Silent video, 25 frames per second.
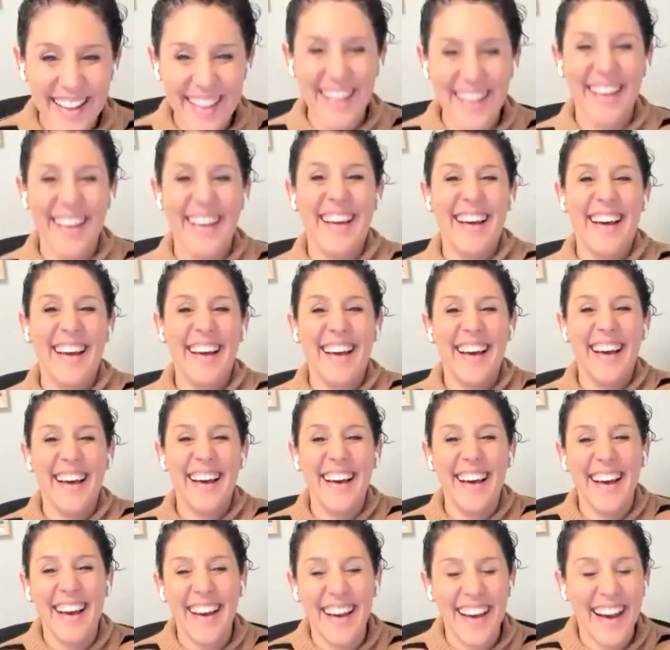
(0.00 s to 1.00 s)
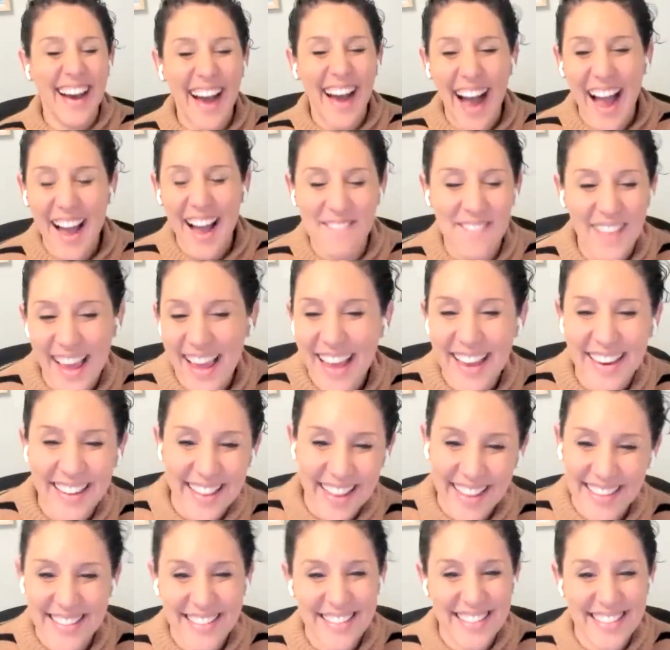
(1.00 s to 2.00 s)
I'm in,
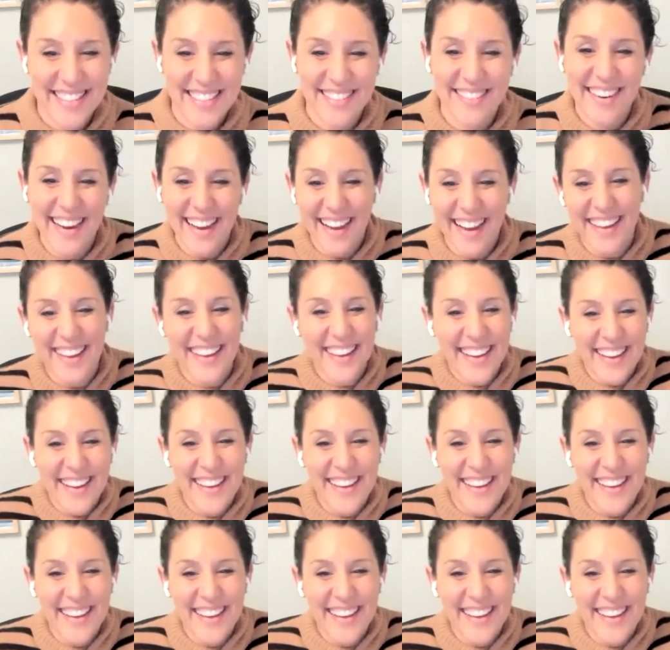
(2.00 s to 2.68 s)
let's do it.